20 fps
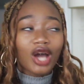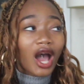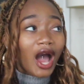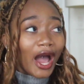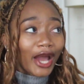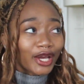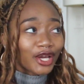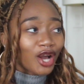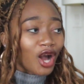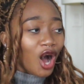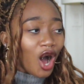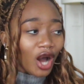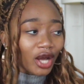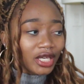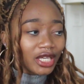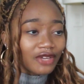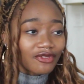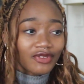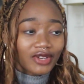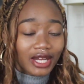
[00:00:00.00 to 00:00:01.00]
I
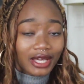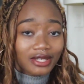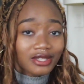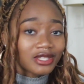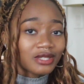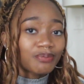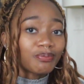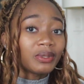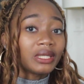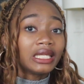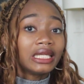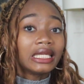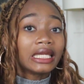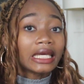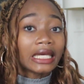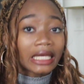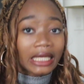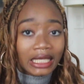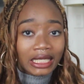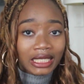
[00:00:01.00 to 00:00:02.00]
can't even
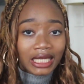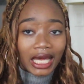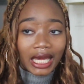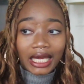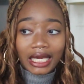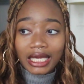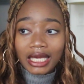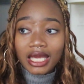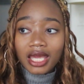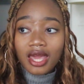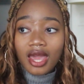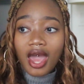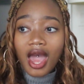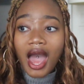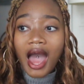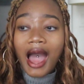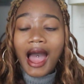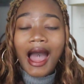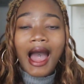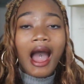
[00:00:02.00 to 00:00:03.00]
explain like
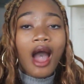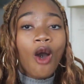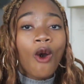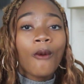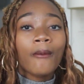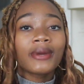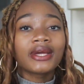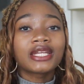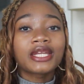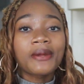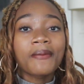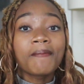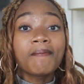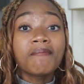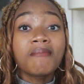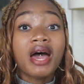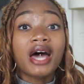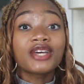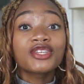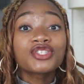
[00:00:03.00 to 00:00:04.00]
how many
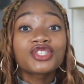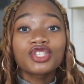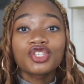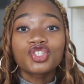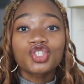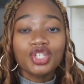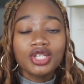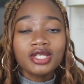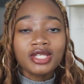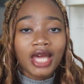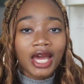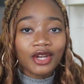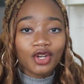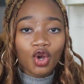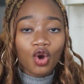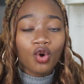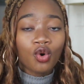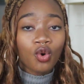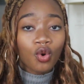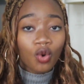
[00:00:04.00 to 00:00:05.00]
messages and
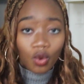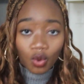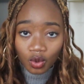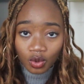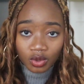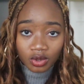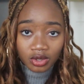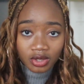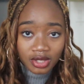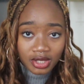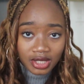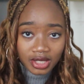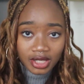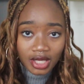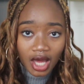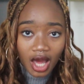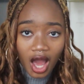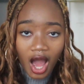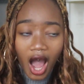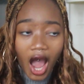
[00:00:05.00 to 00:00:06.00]
calls
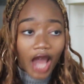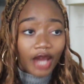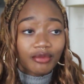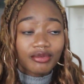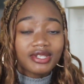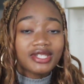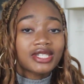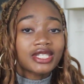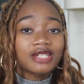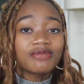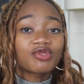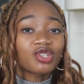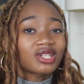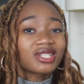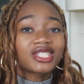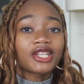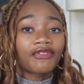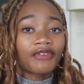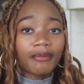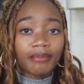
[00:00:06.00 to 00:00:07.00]
I received on
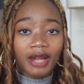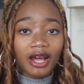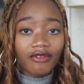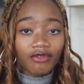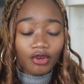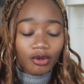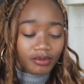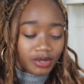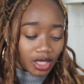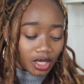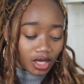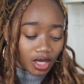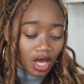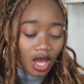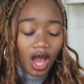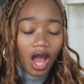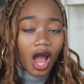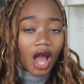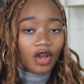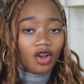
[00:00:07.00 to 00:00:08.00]
different platforms. Like
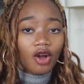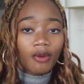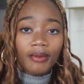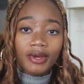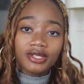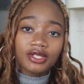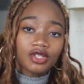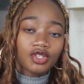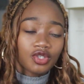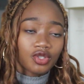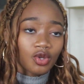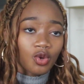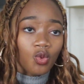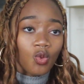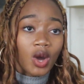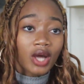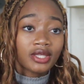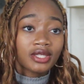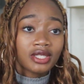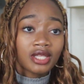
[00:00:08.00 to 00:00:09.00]
I got messages on
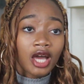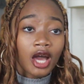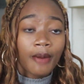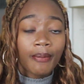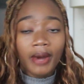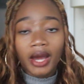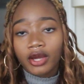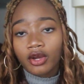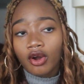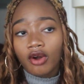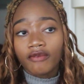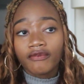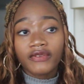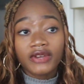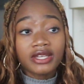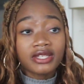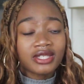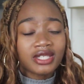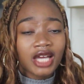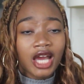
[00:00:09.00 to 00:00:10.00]
WhatsApp, I got
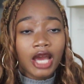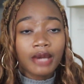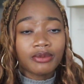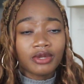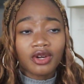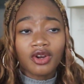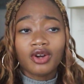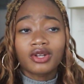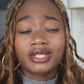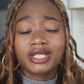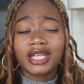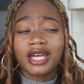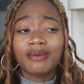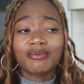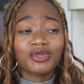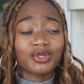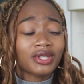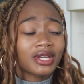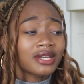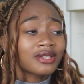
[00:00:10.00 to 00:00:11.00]
FaceTime, I got
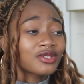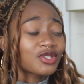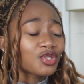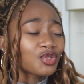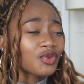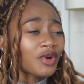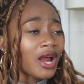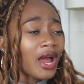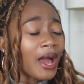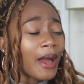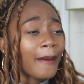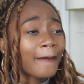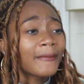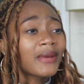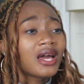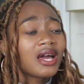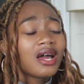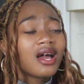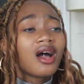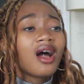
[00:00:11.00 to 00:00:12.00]
DMs on Instagram,
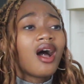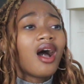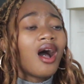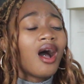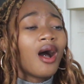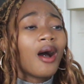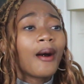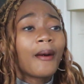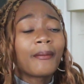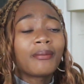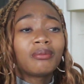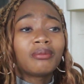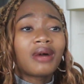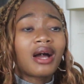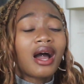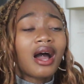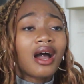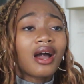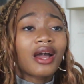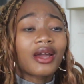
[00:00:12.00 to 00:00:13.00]

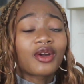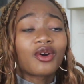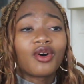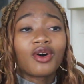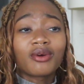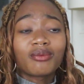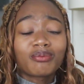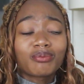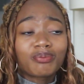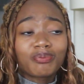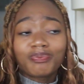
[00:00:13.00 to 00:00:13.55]
I got